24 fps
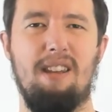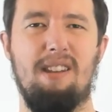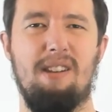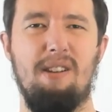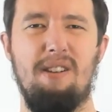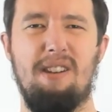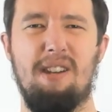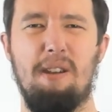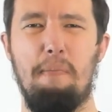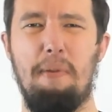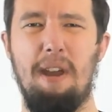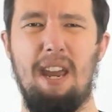So
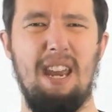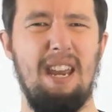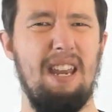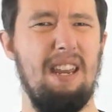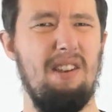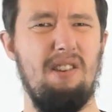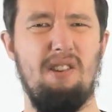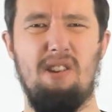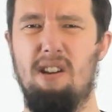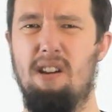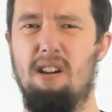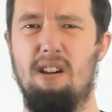it's a bit
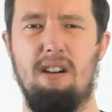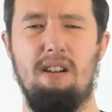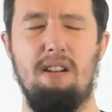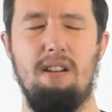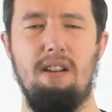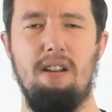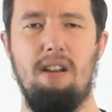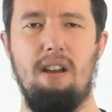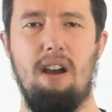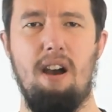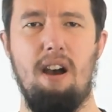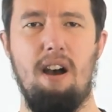easier
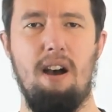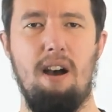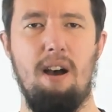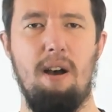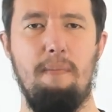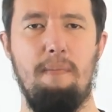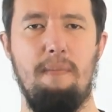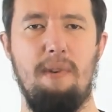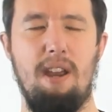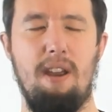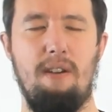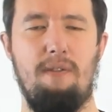
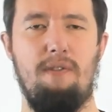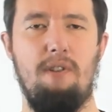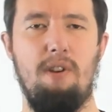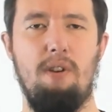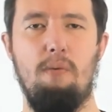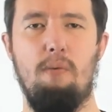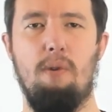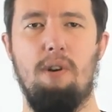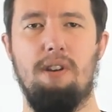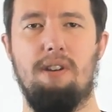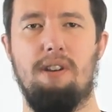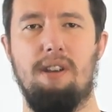if
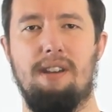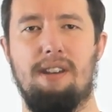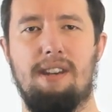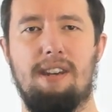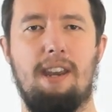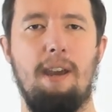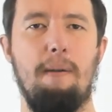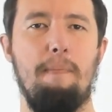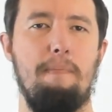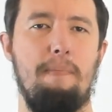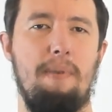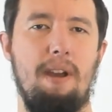you want to
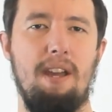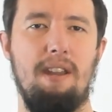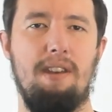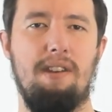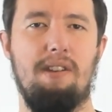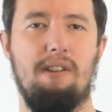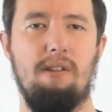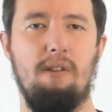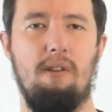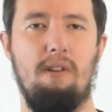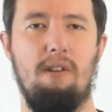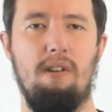skip
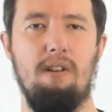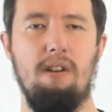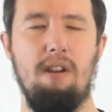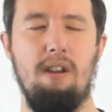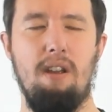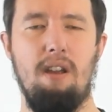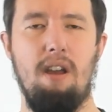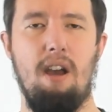bits, or